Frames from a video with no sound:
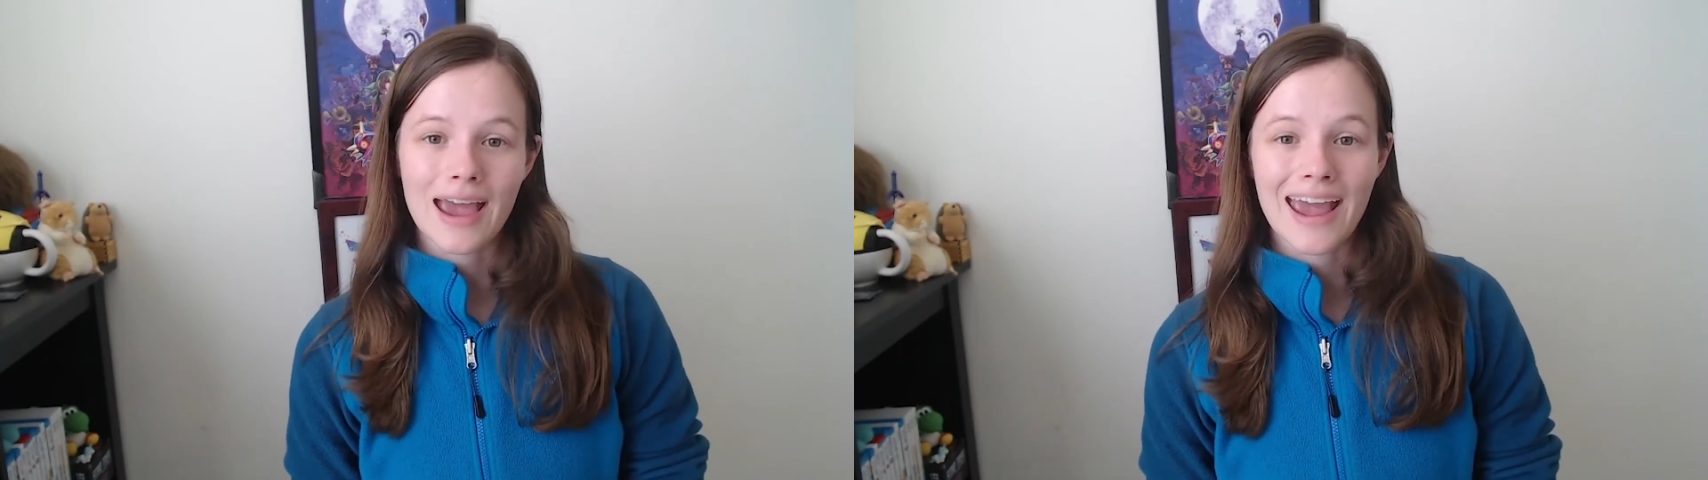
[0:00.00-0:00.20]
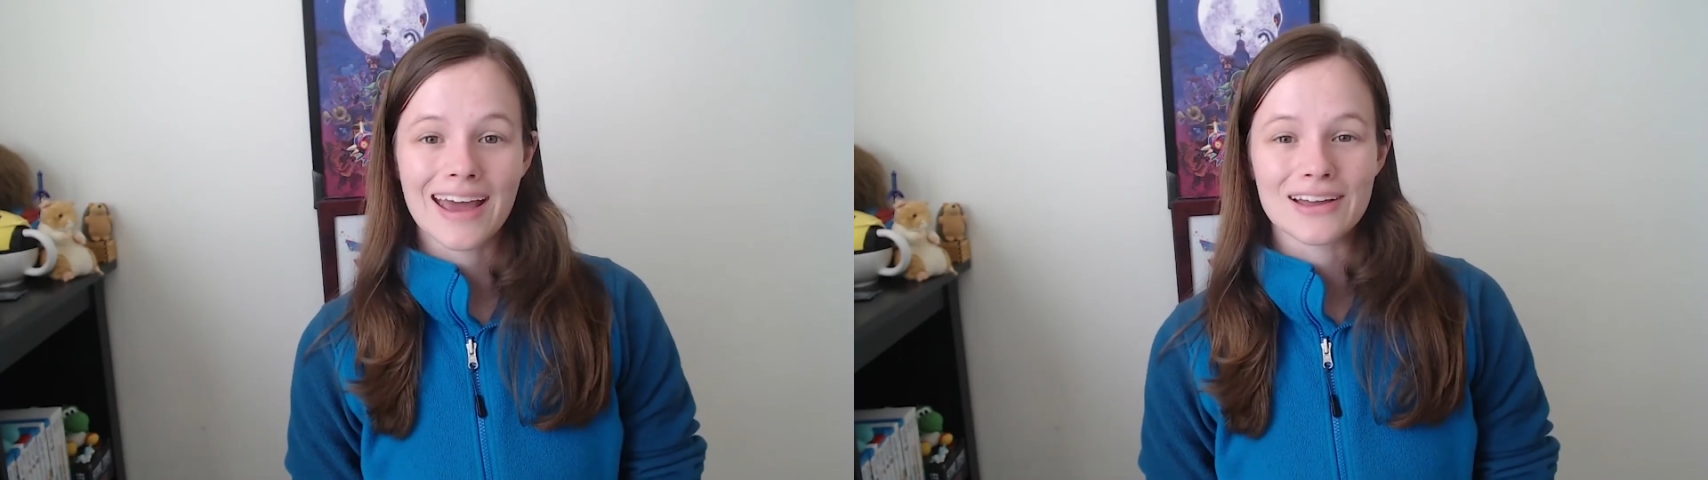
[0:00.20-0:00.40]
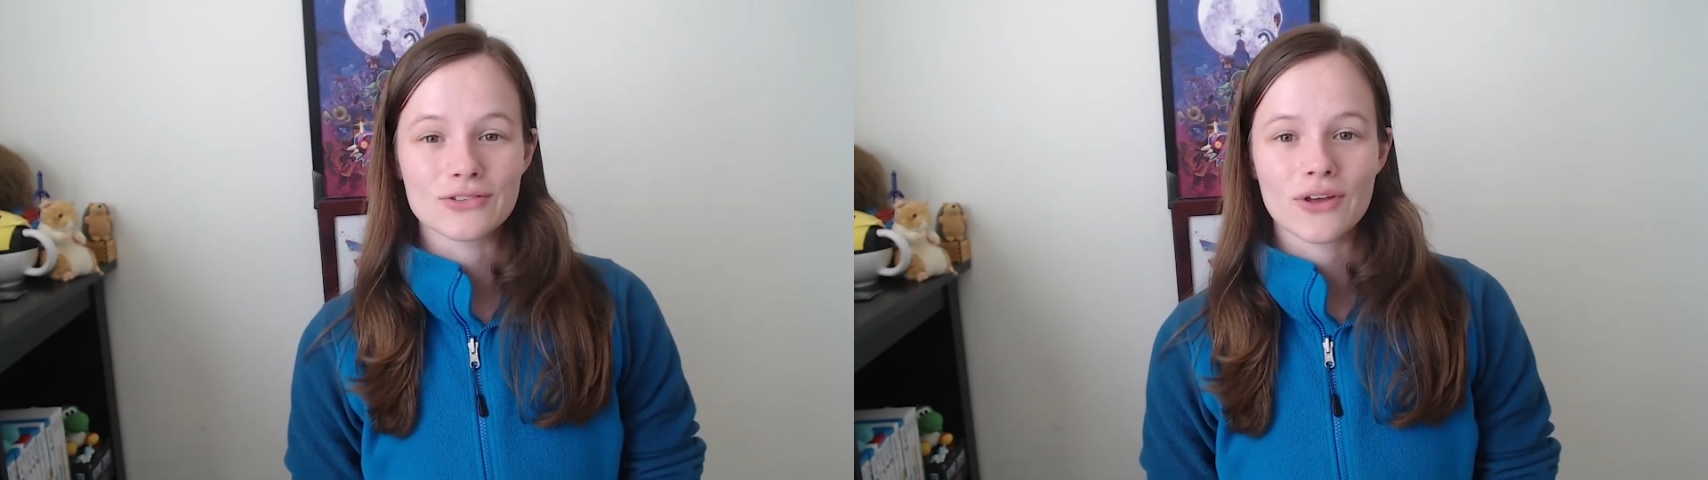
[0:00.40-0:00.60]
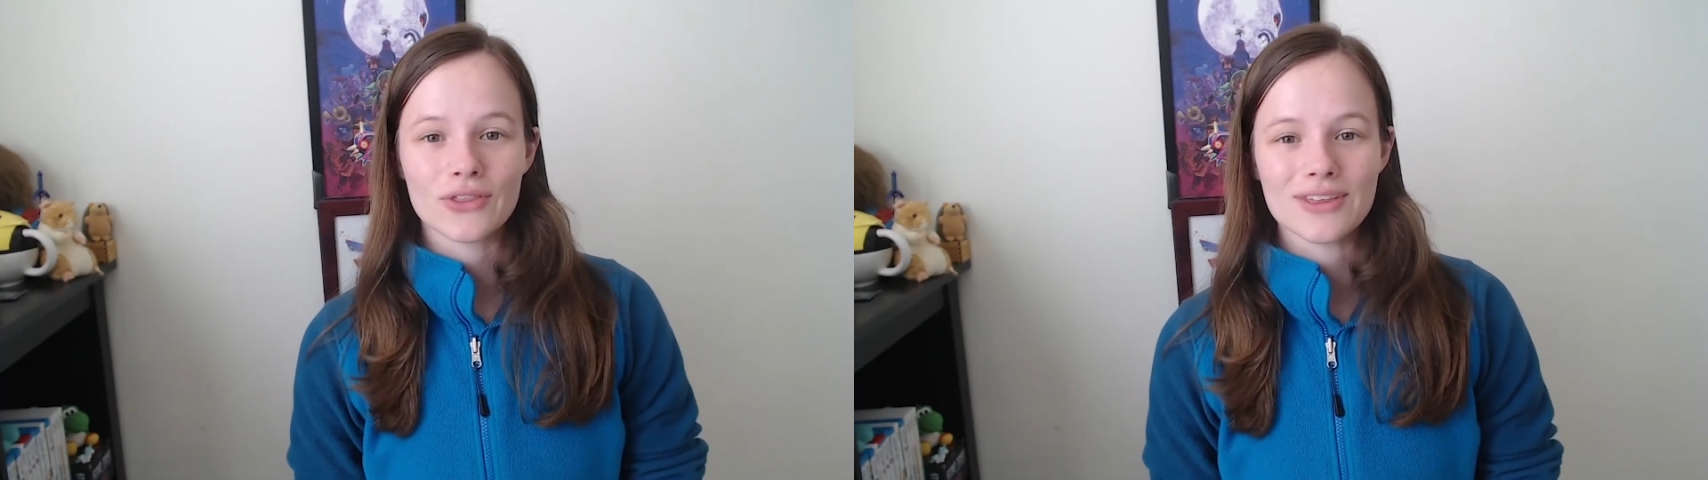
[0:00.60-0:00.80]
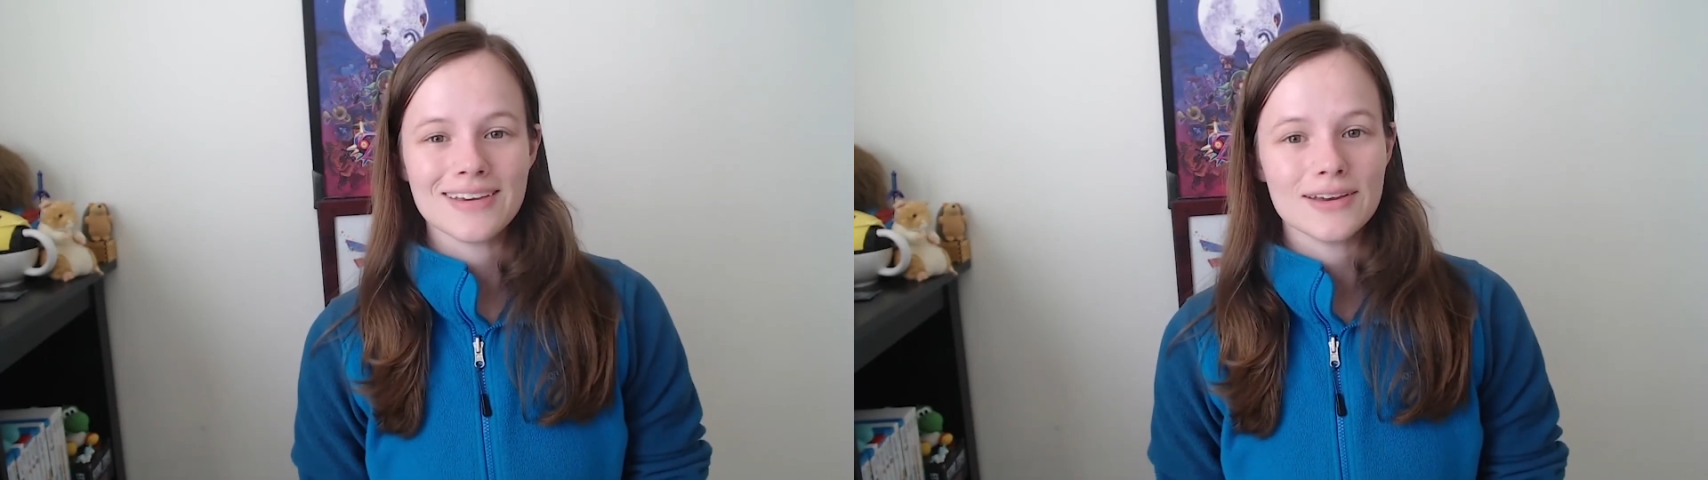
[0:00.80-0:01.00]
and
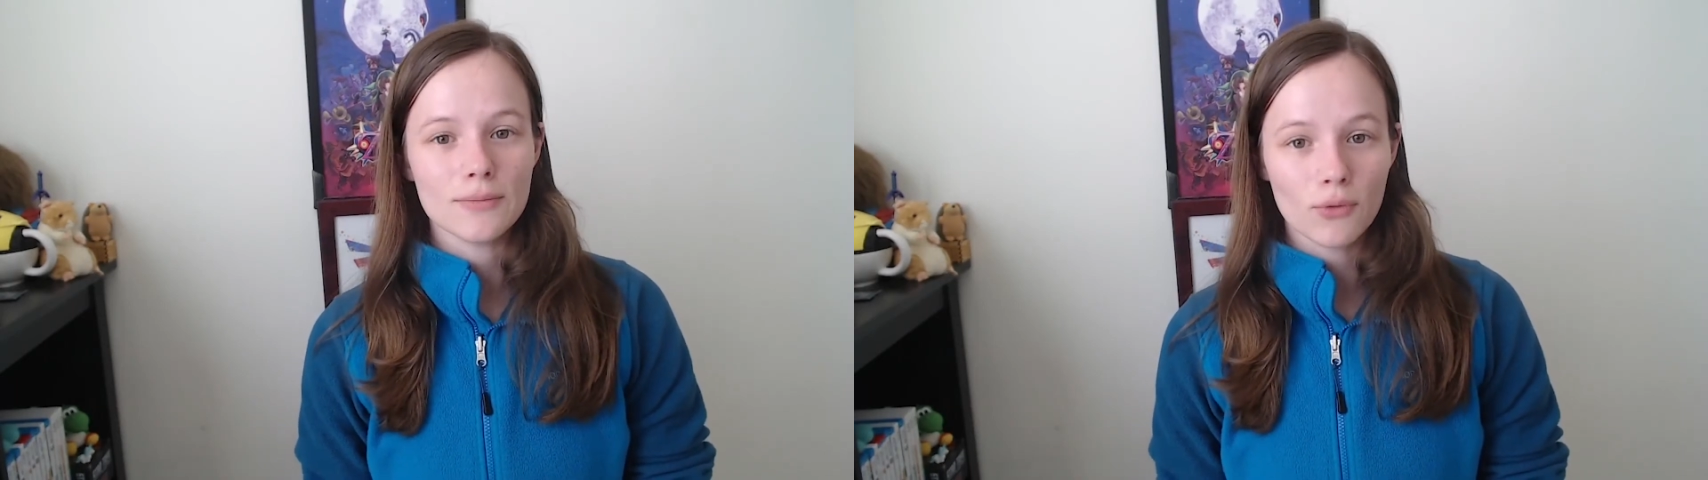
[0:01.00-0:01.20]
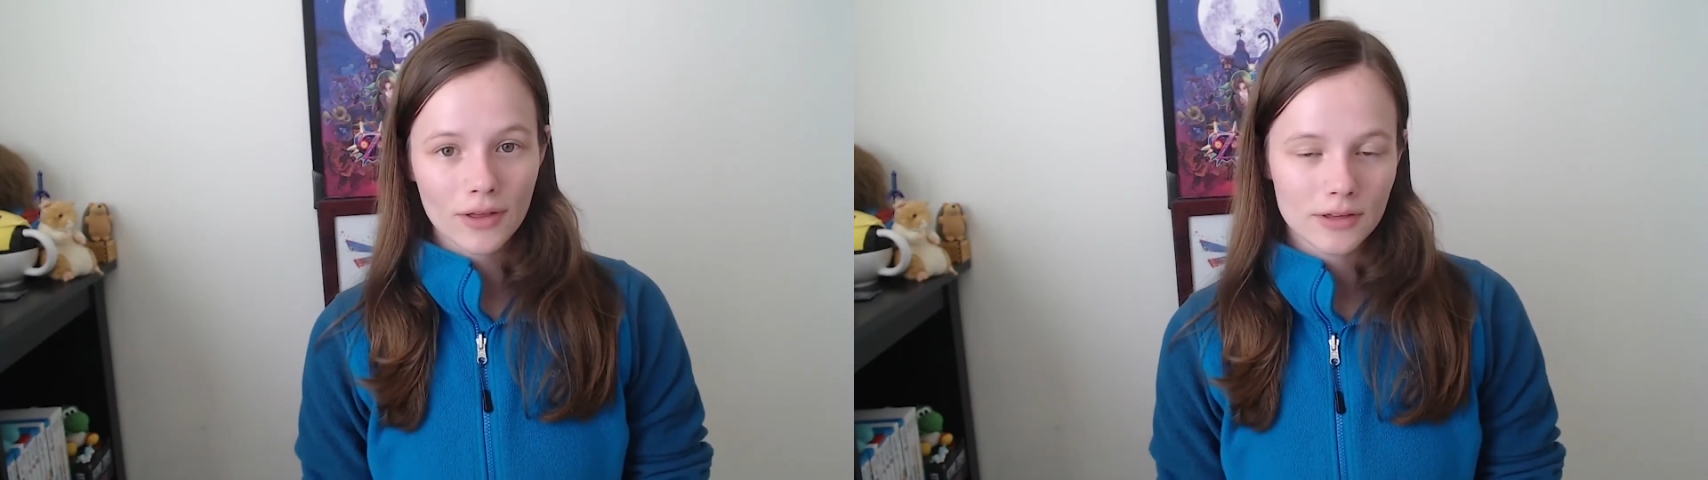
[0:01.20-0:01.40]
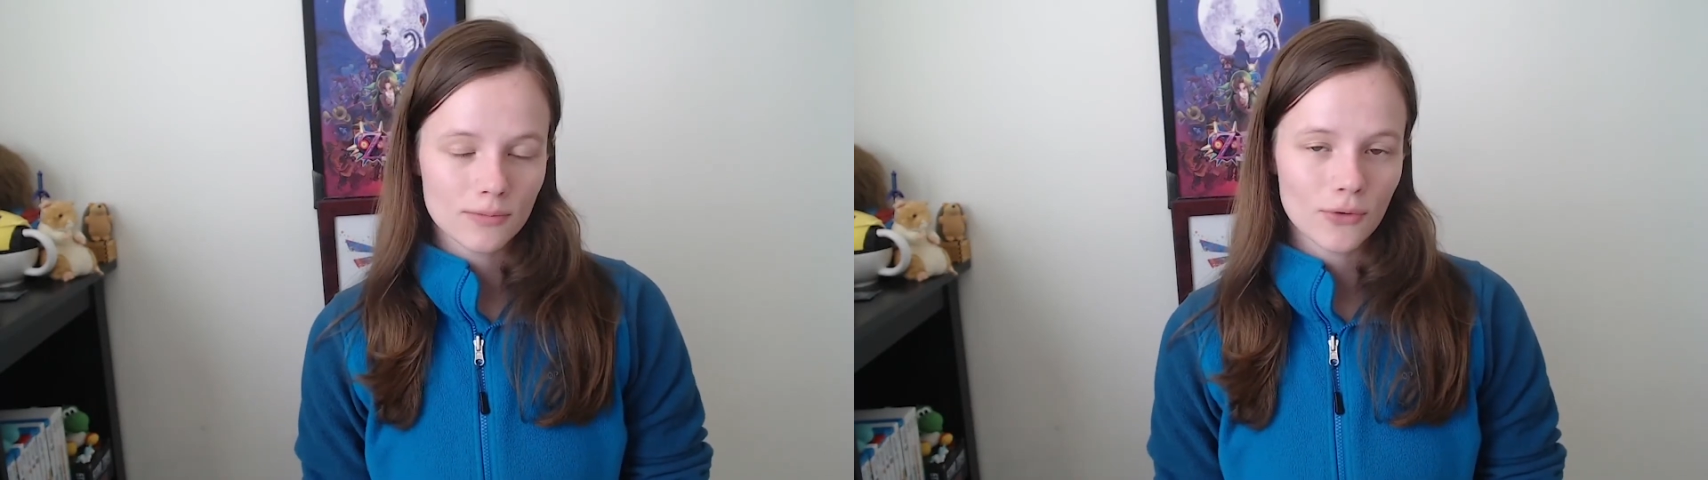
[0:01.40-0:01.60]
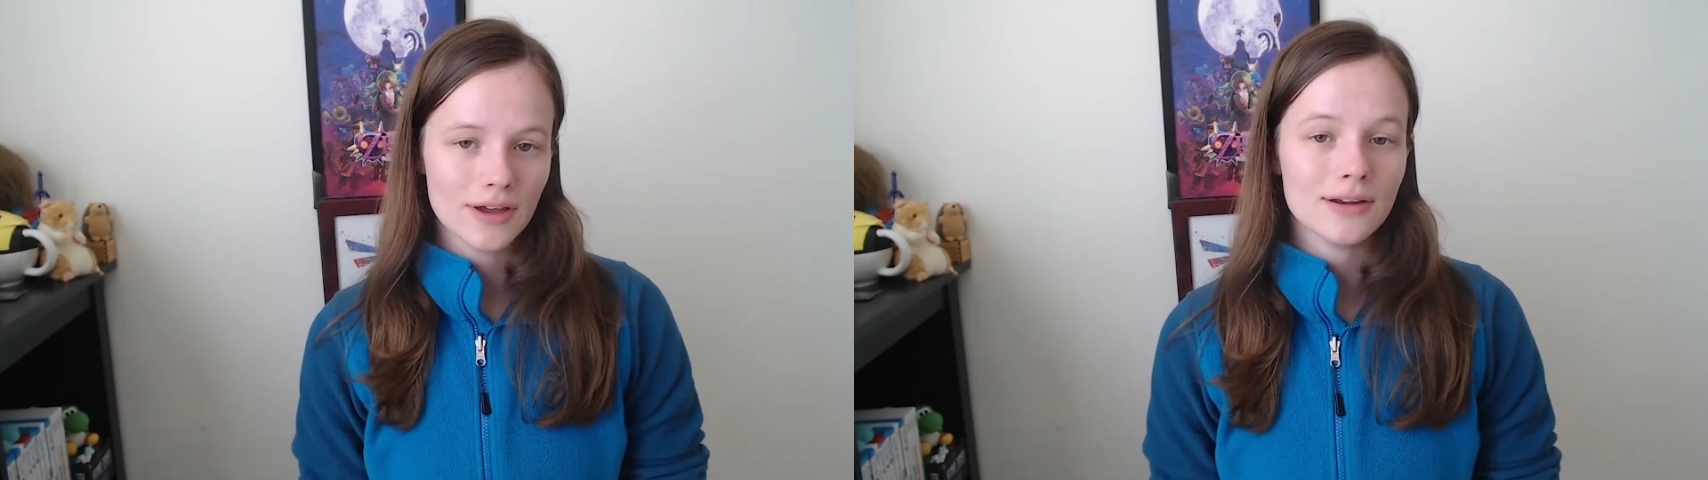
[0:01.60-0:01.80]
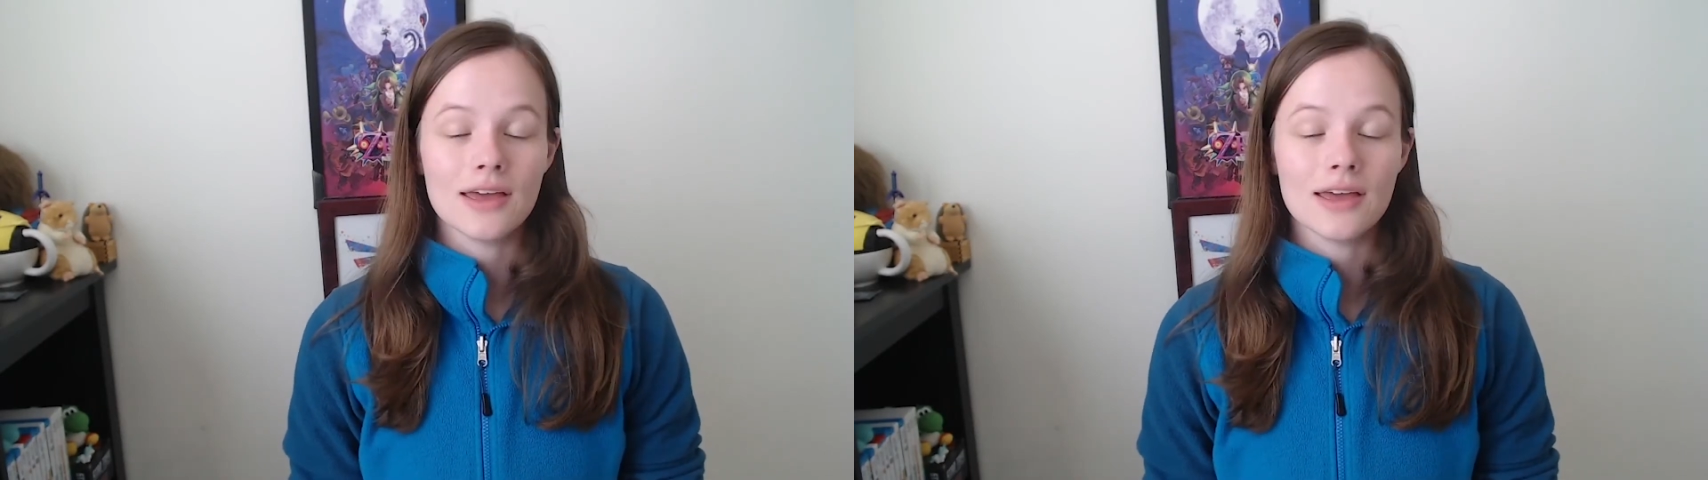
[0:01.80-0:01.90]
the boiling point